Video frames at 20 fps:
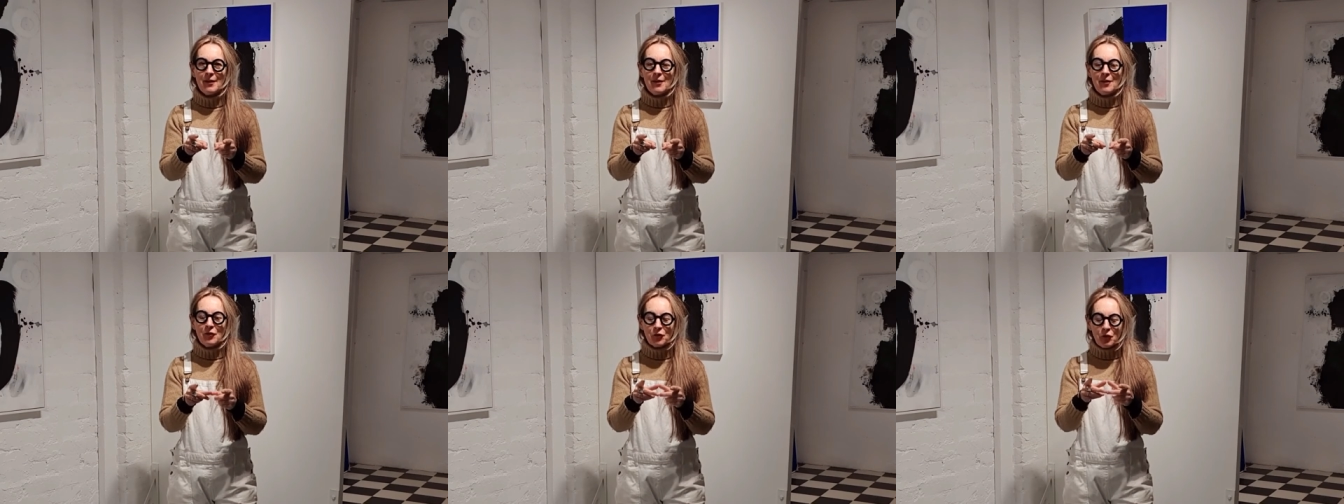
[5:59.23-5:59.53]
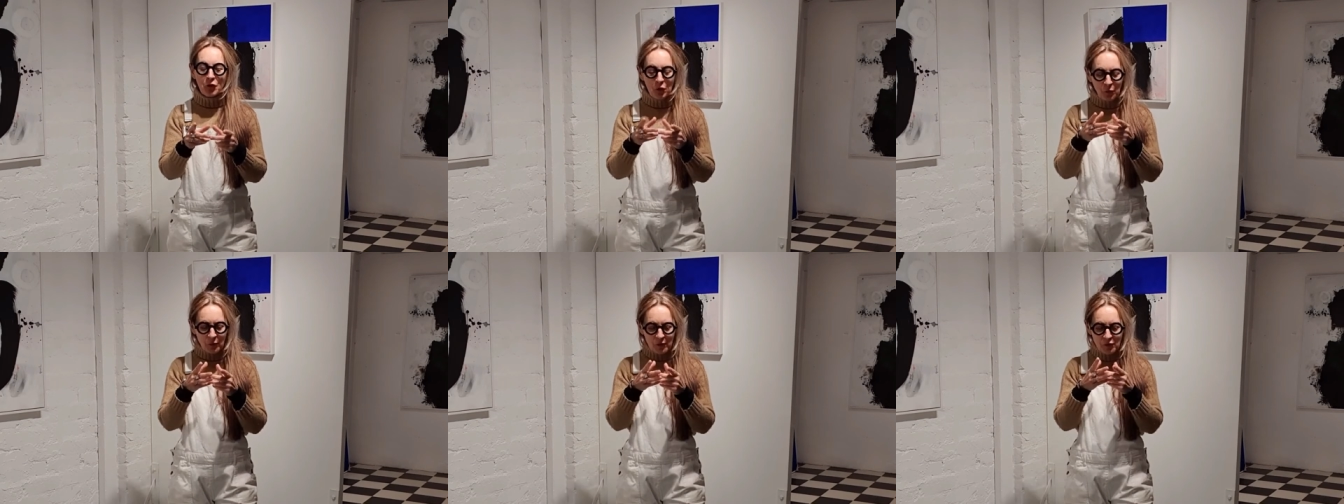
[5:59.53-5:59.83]

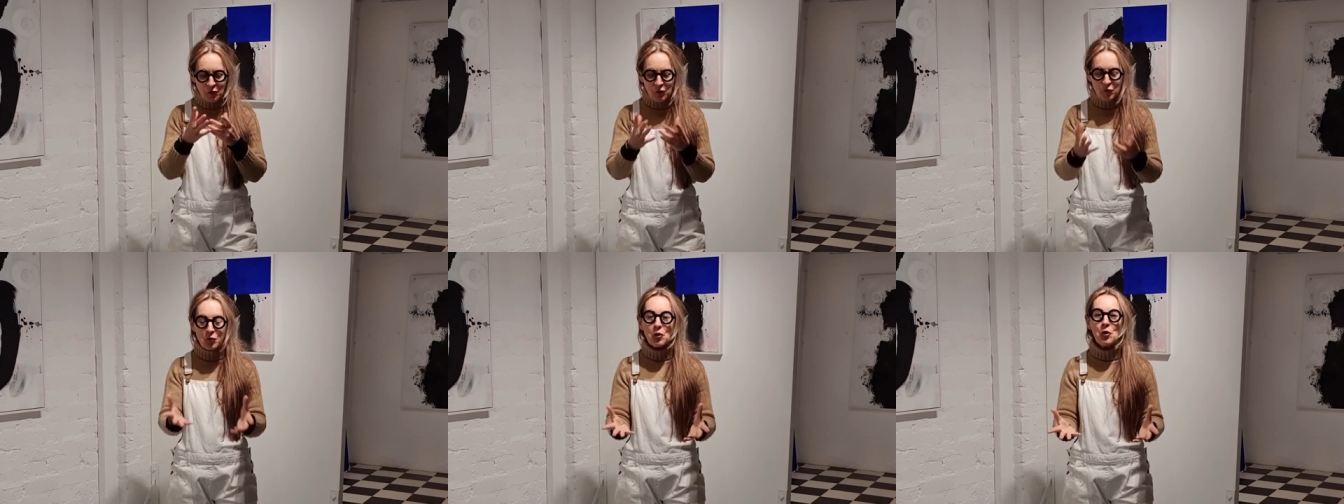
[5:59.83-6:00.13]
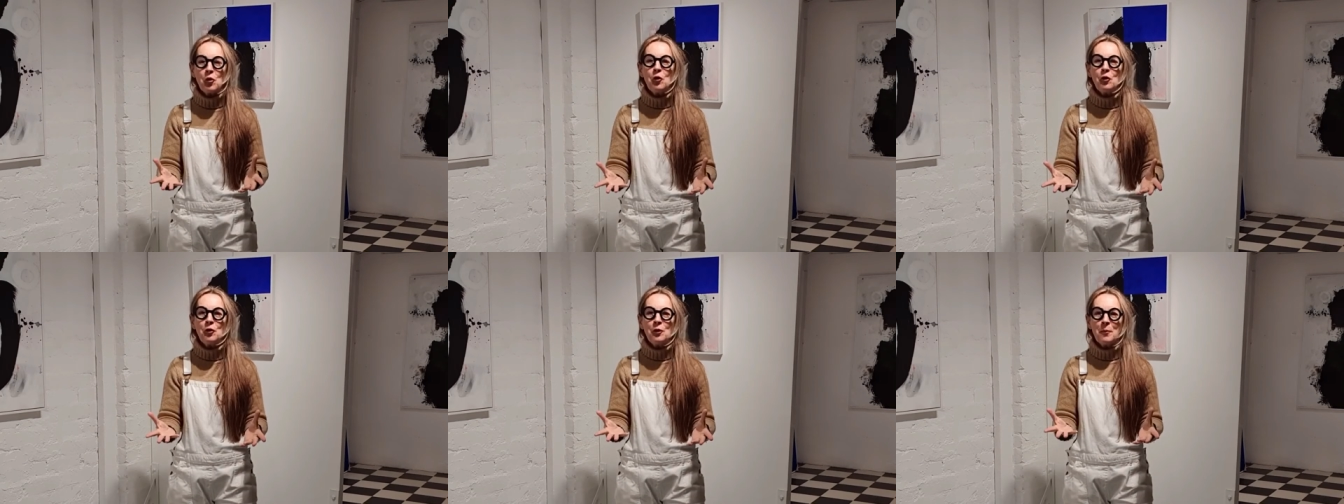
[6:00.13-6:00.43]
So I wish you
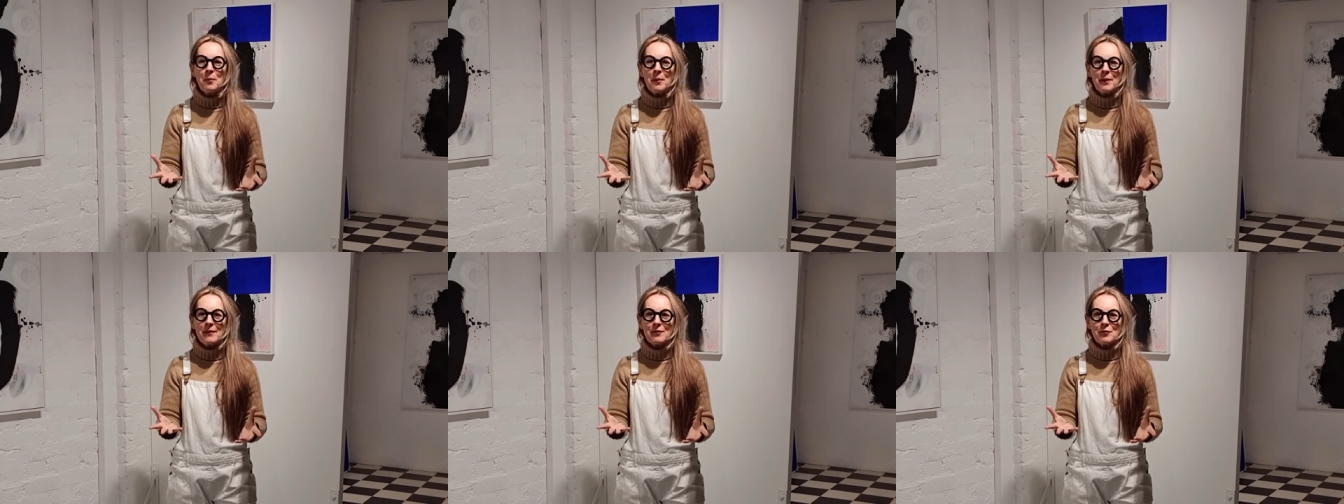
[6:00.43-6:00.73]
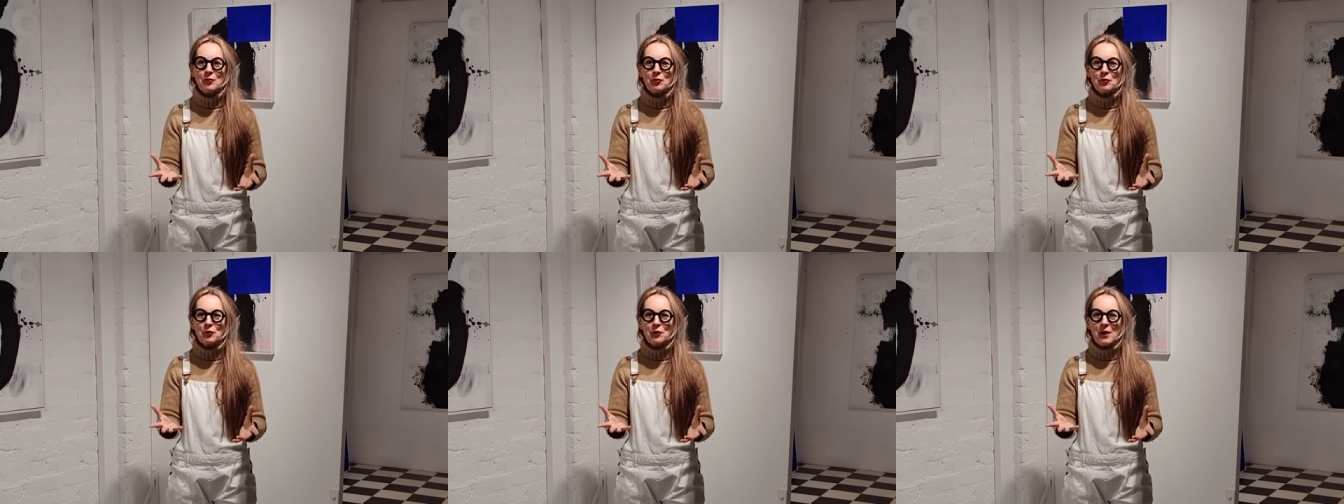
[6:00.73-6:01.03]
all the best
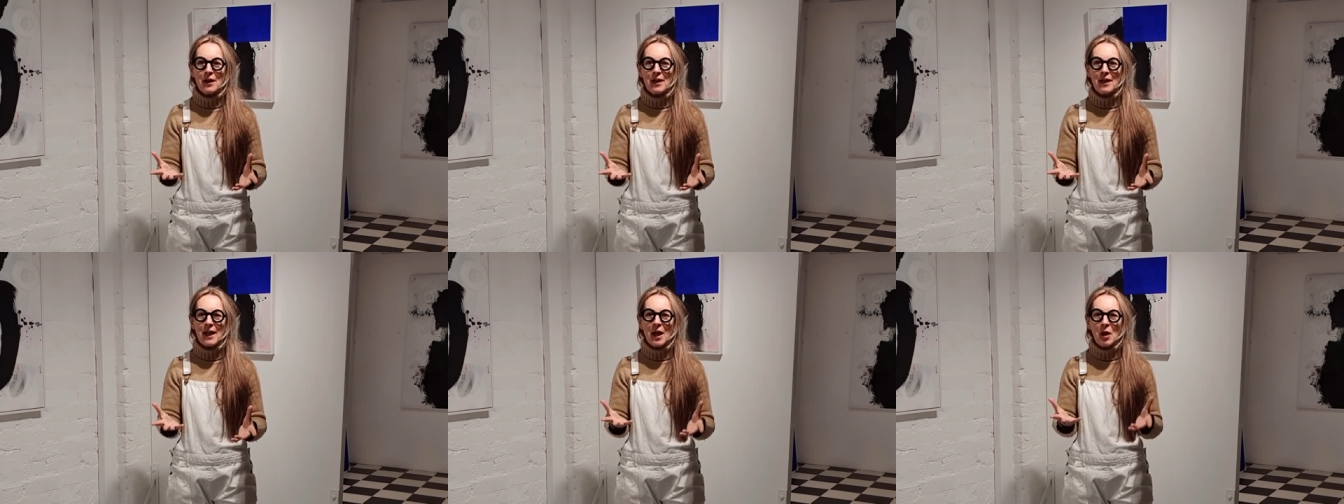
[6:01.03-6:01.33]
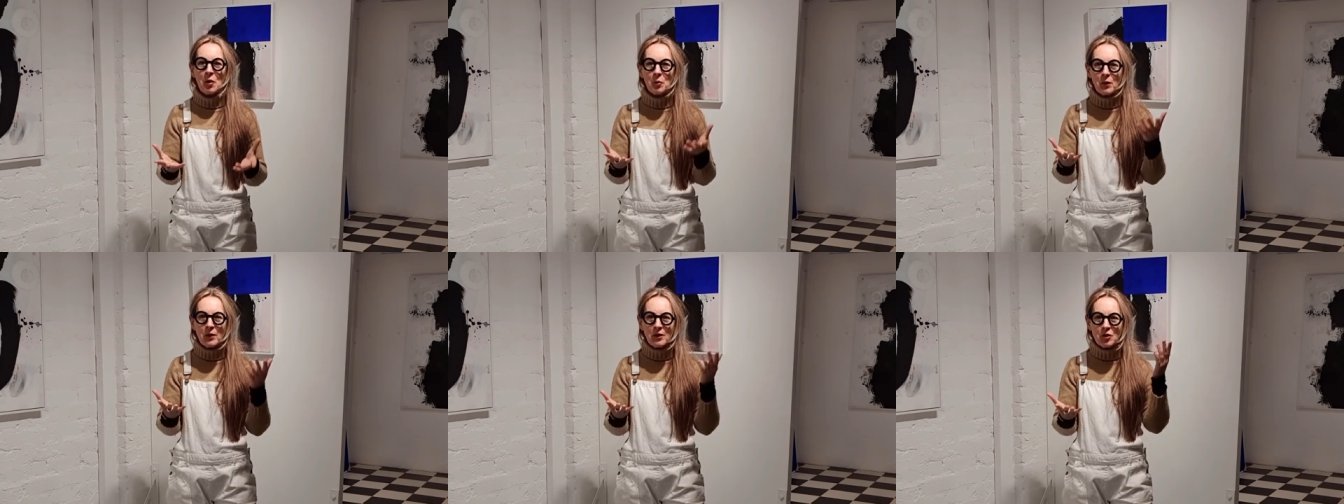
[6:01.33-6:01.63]
tonight.
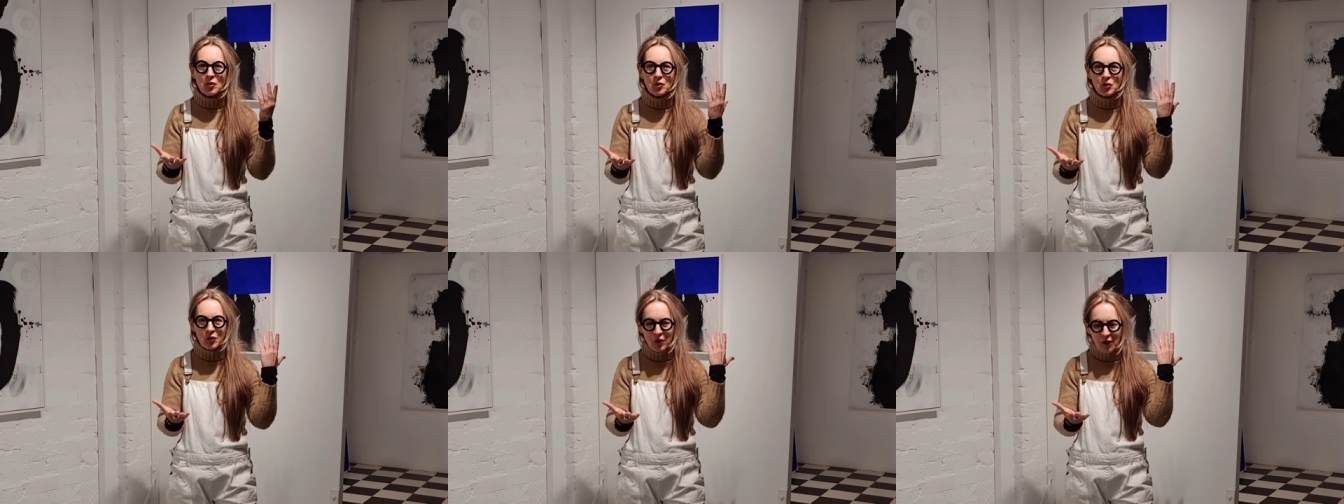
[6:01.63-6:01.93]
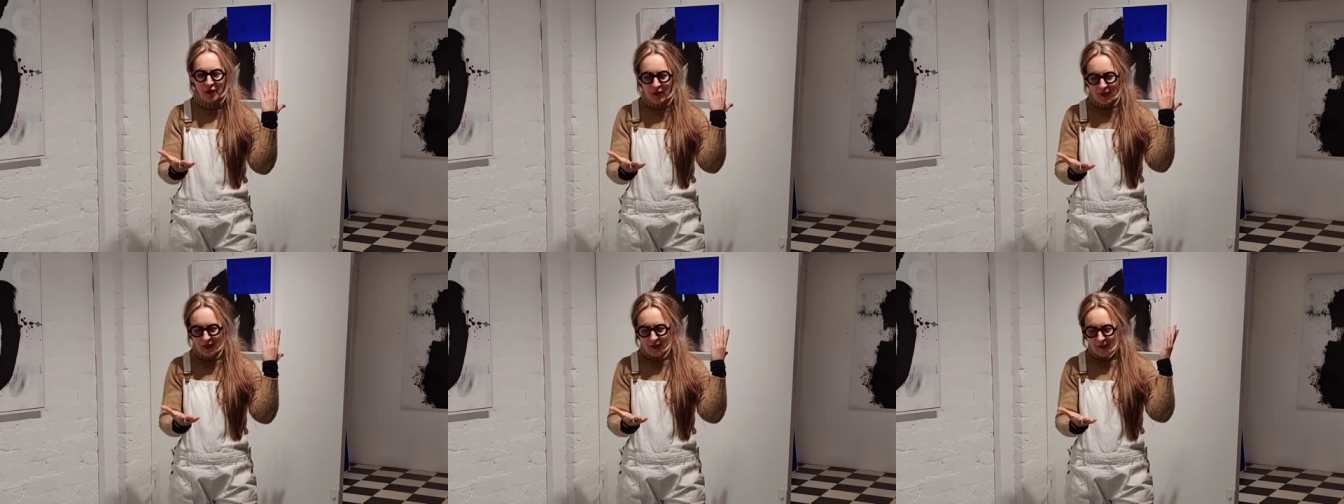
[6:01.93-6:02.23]
I wish
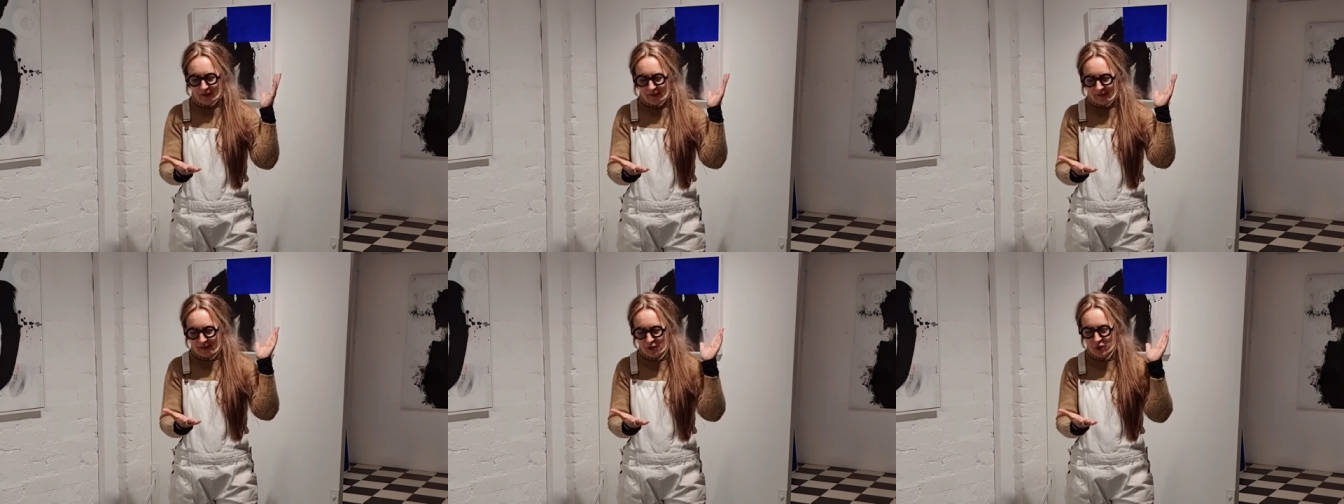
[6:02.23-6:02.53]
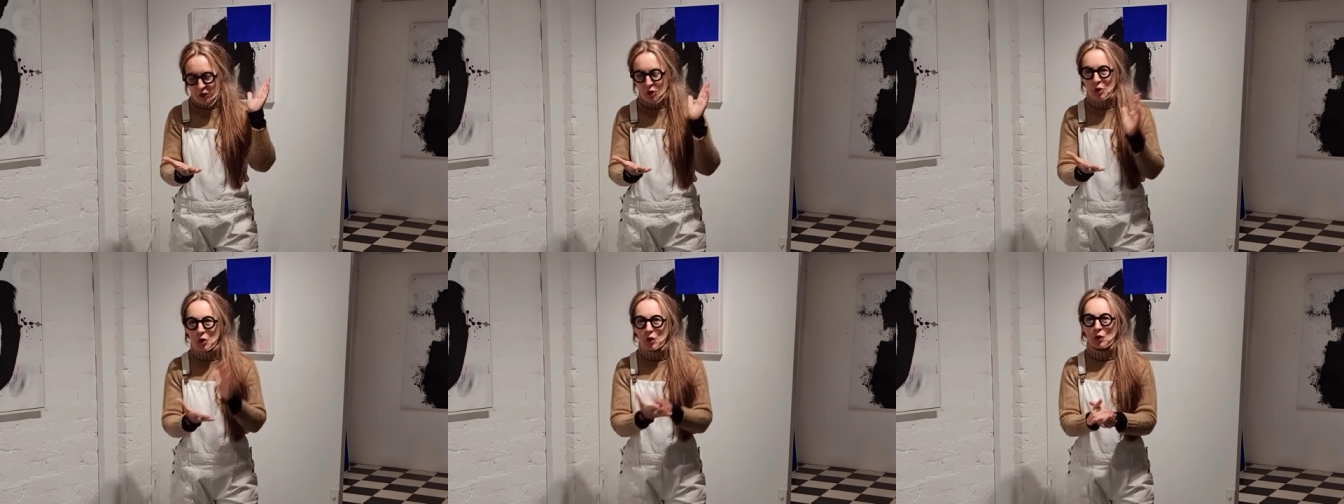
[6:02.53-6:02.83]
that
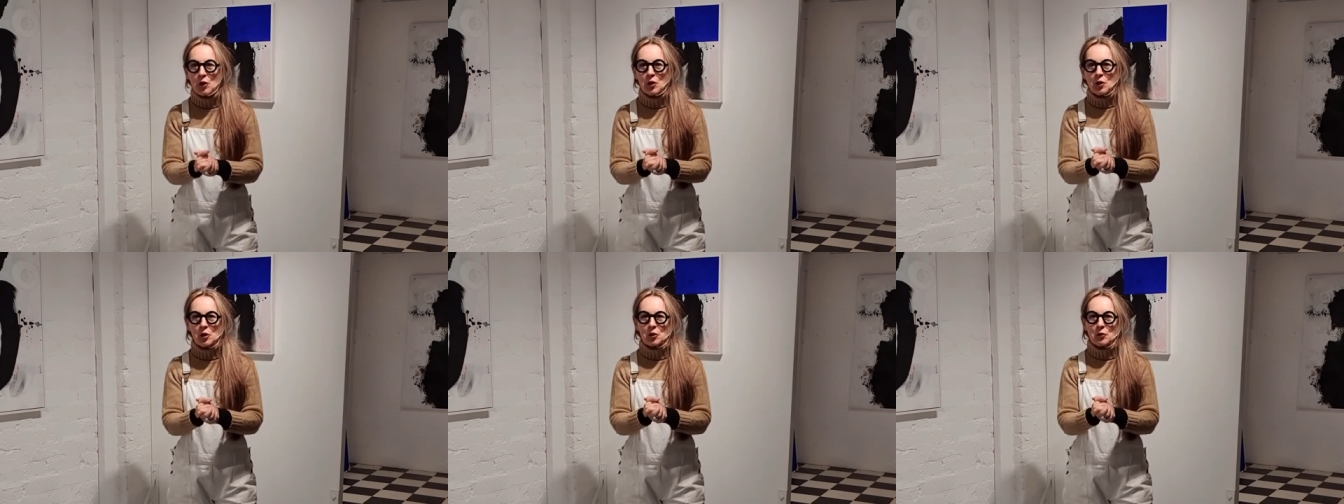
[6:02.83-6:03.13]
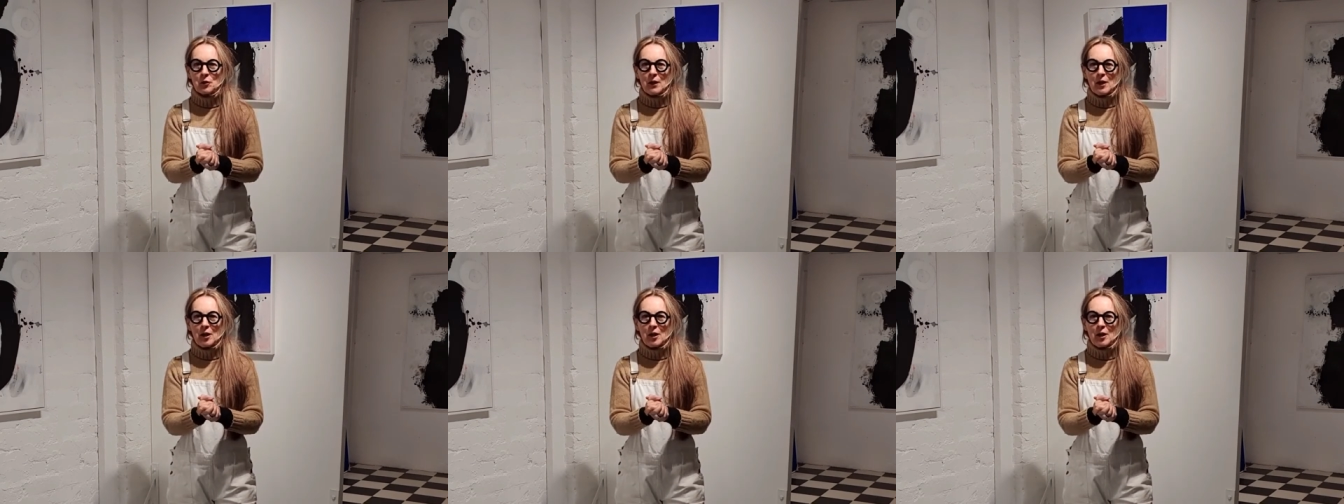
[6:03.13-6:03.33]
you're going to create